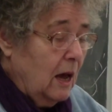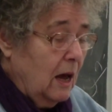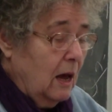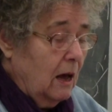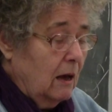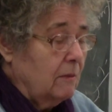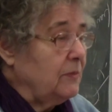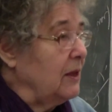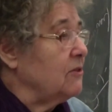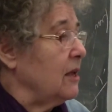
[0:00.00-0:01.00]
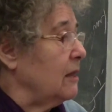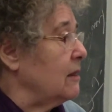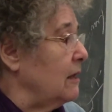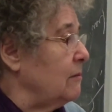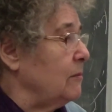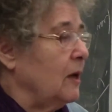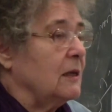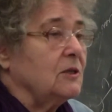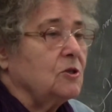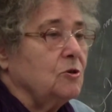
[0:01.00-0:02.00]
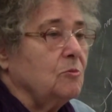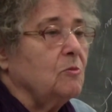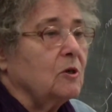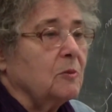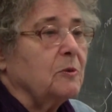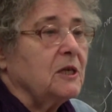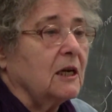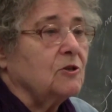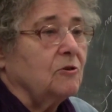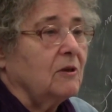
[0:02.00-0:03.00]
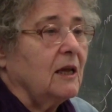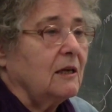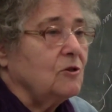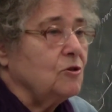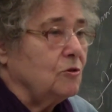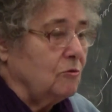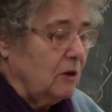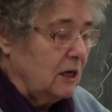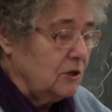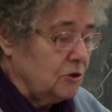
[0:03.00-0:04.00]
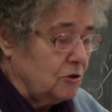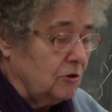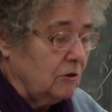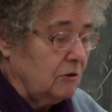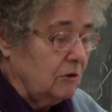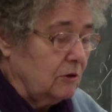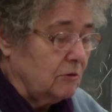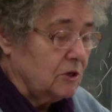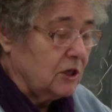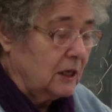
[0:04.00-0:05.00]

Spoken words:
They think that guns do more to protect you than to injure your